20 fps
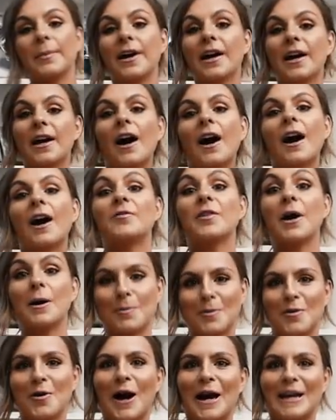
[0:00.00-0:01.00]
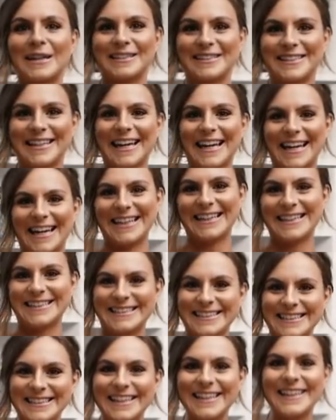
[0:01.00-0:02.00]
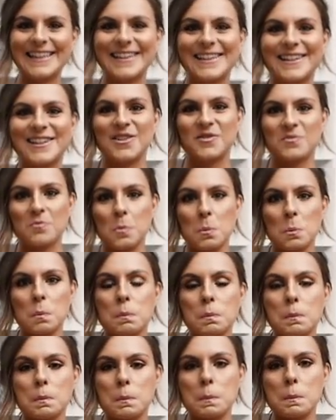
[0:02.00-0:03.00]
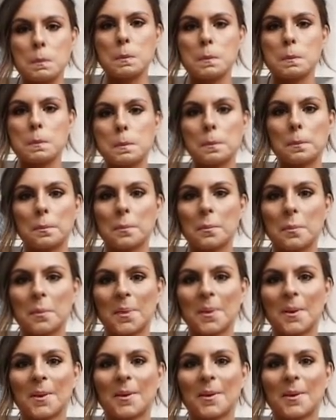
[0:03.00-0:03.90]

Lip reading: but she's been a good sister. No, but I said you're going to have to be a good sister